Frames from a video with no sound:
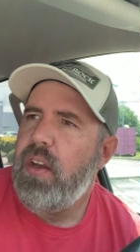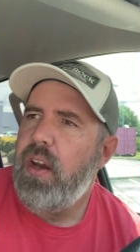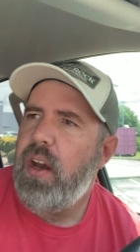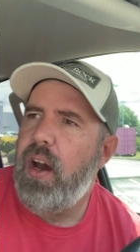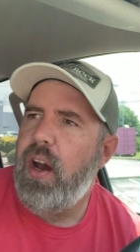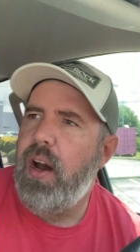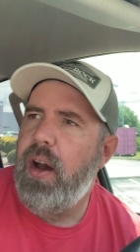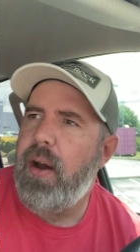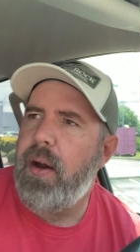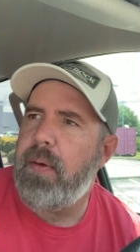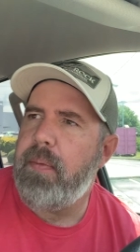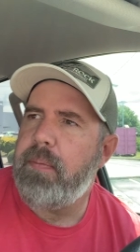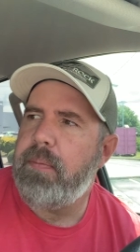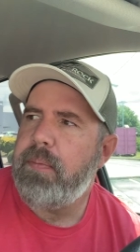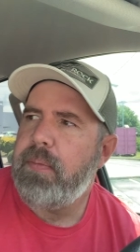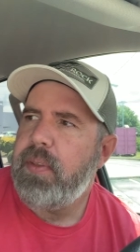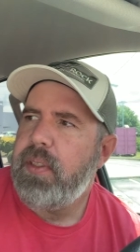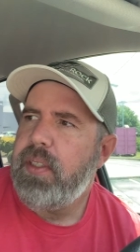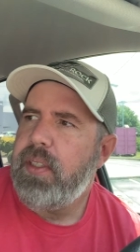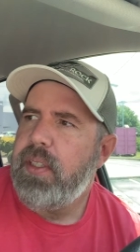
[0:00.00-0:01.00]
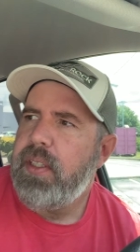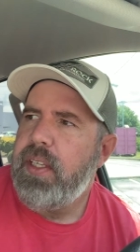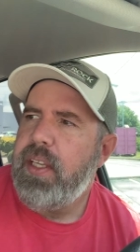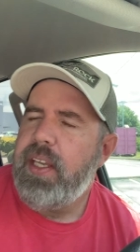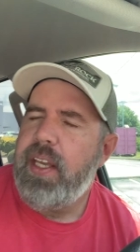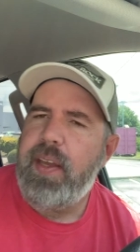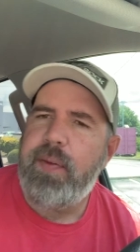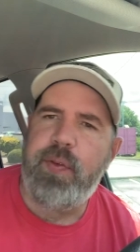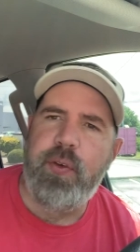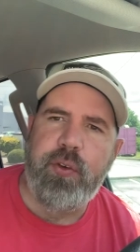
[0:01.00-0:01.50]
Um,
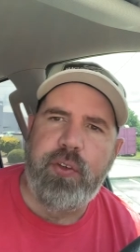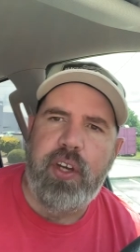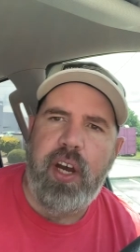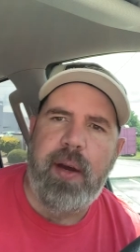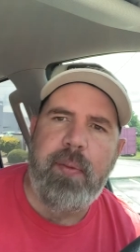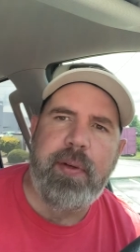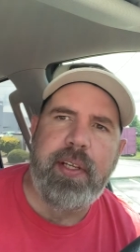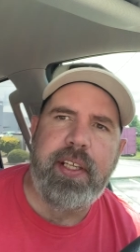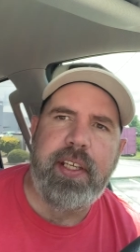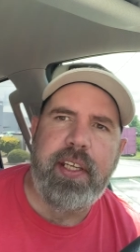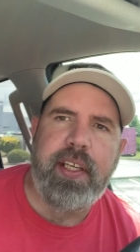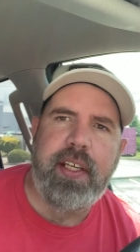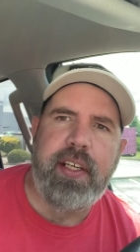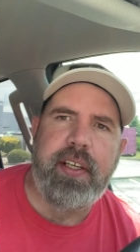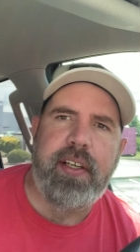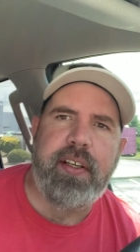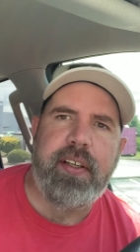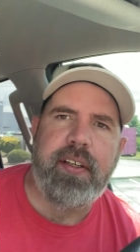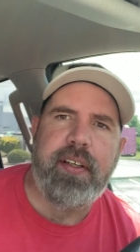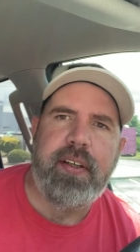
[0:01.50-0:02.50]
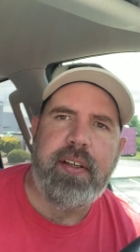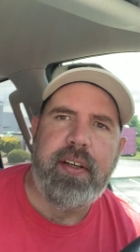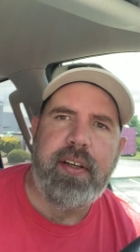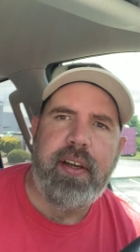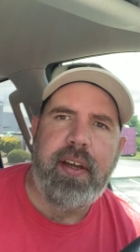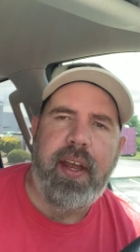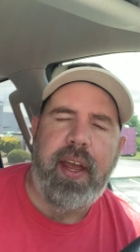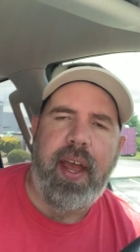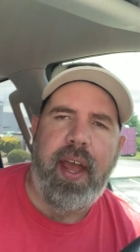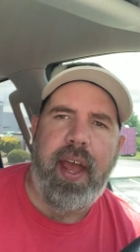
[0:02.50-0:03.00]
if you come in here
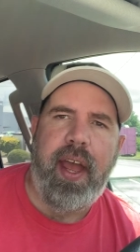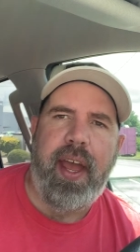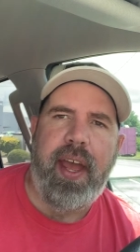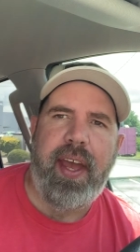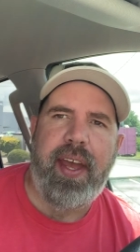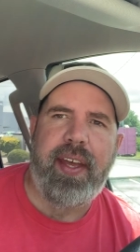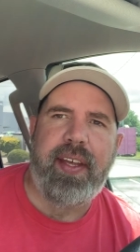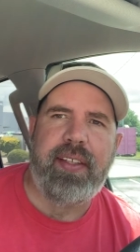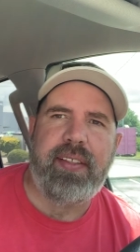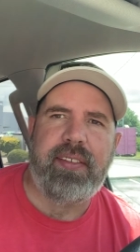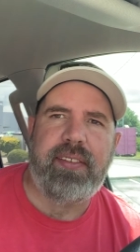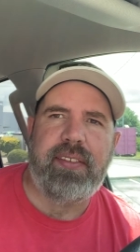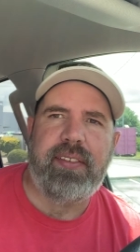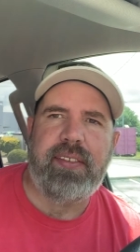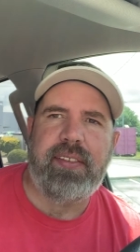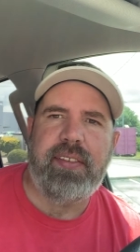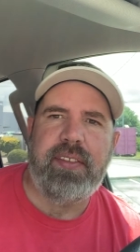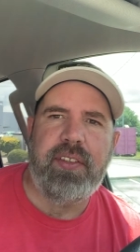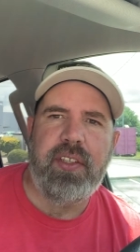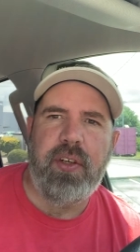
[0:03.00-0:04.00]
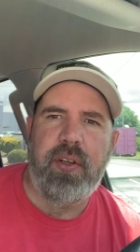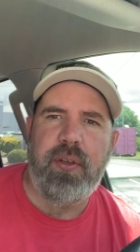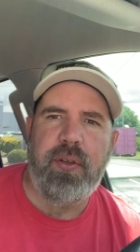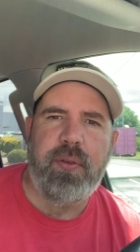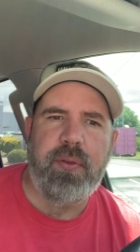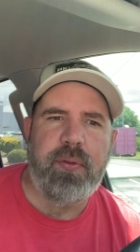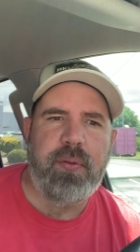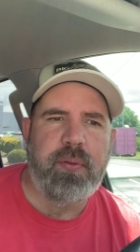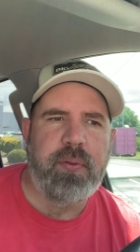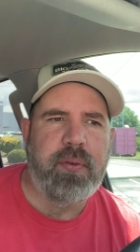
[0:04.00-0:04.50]
at
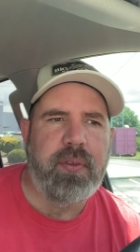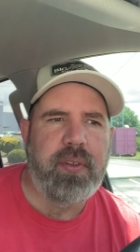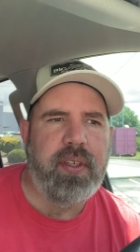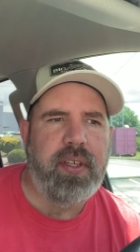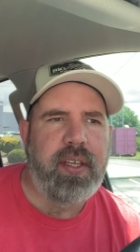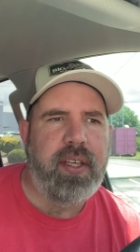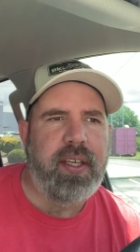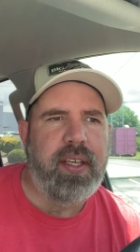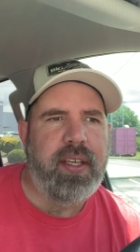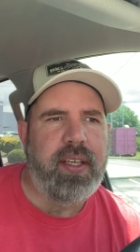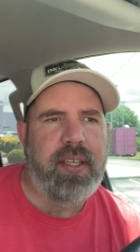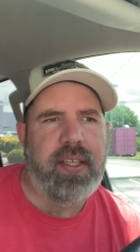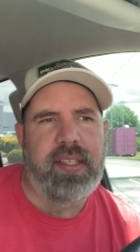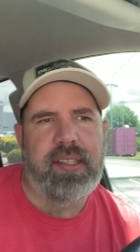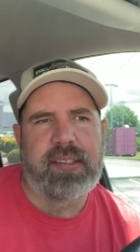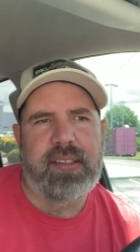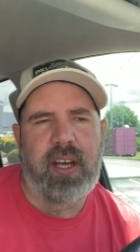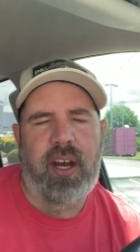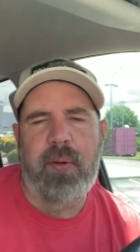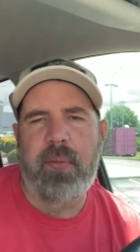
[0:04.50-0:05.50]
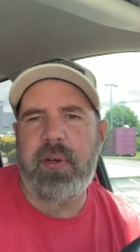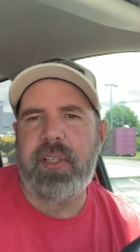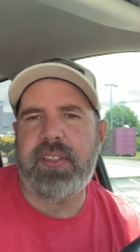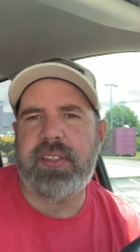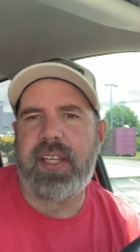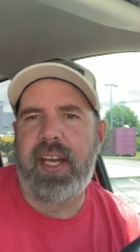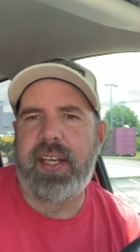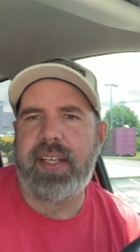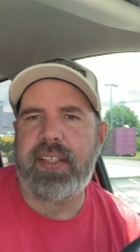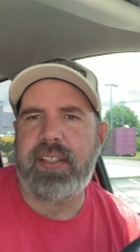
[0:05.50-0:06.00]
noon, it's almost
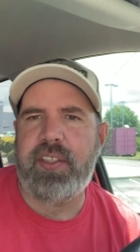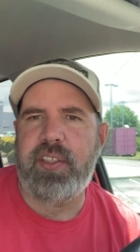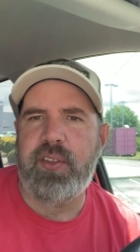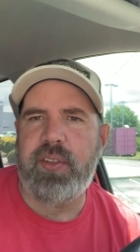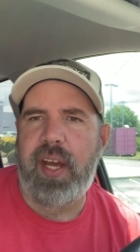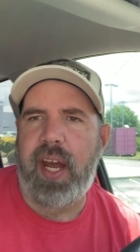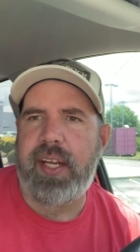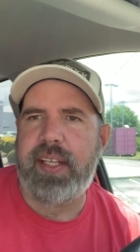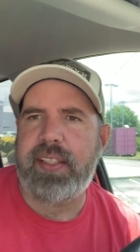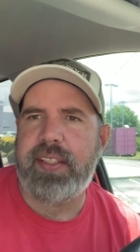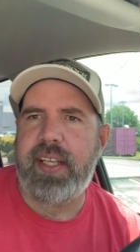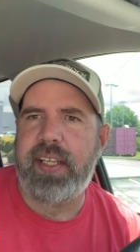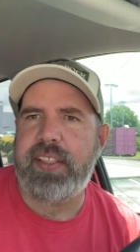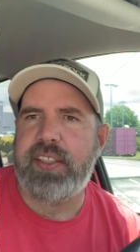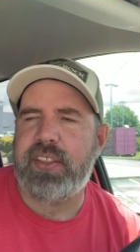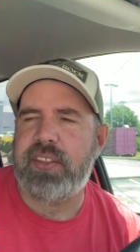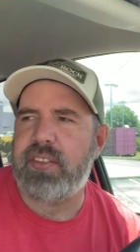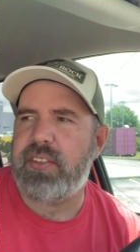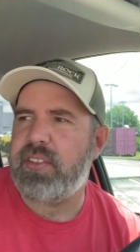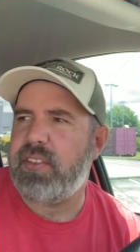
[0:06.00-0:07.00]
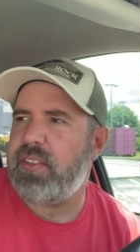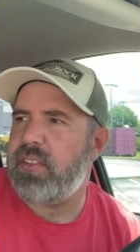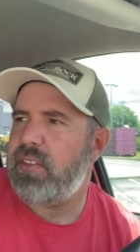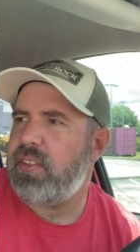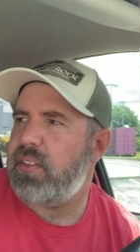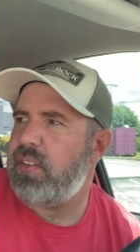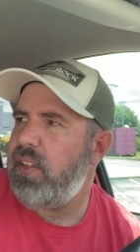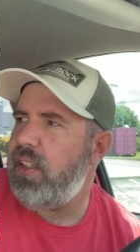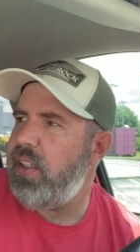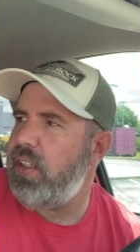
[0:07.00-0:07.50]
like a United Nations.
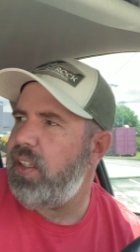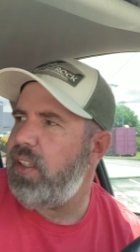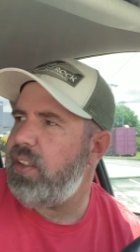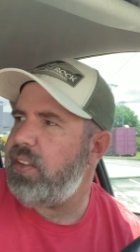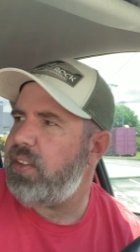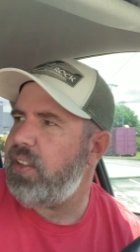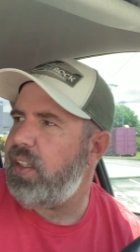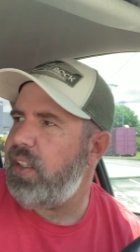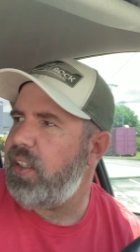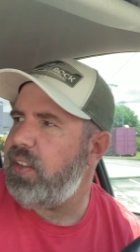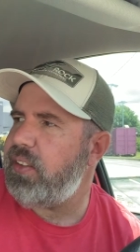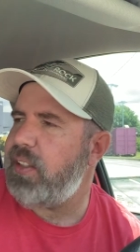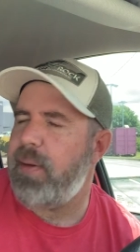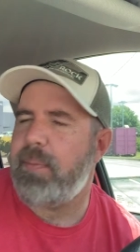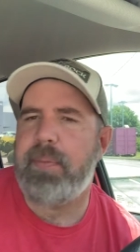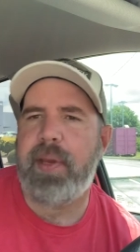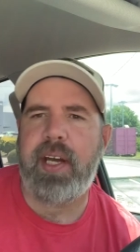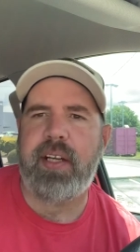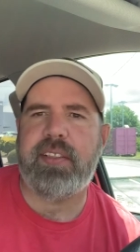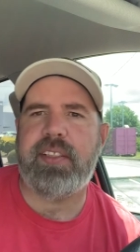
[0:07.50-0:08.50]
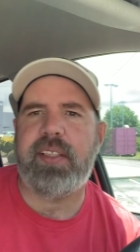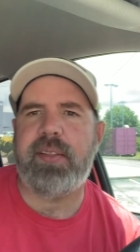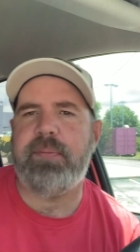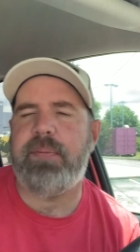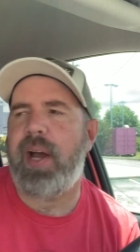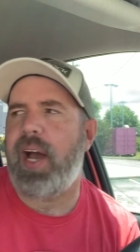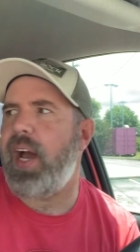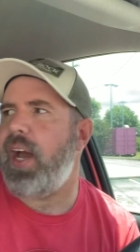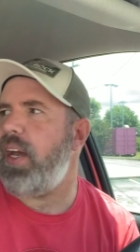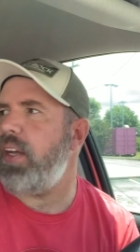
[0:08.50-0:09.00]
It's a it's a melting
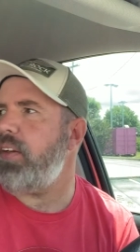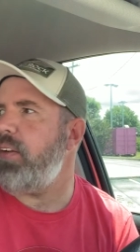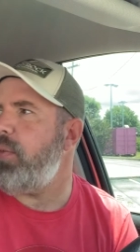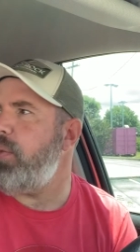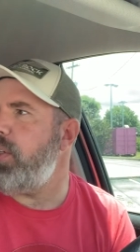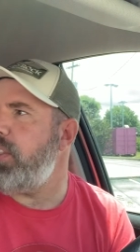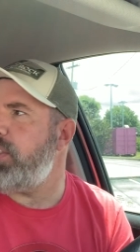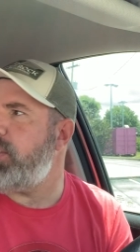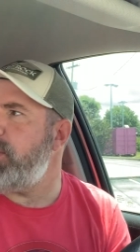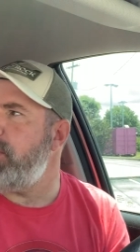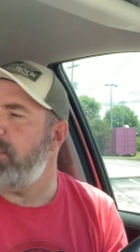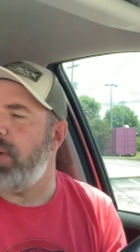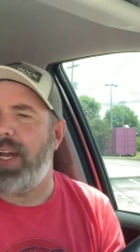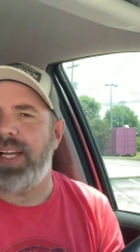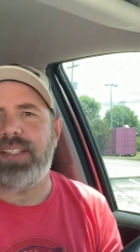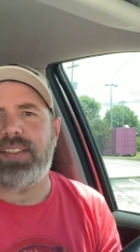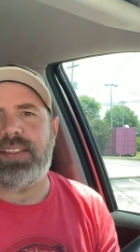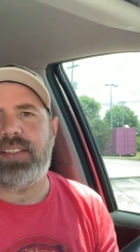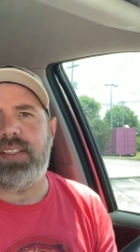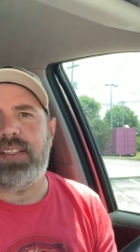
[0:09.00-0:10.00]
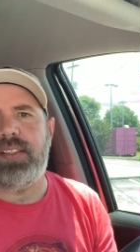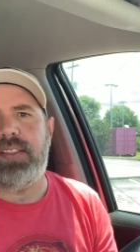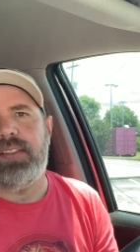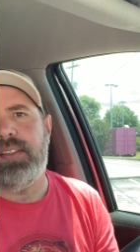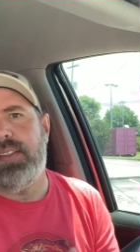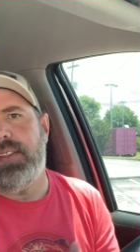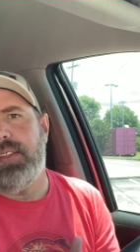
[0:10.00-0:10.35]
pot of what you might see.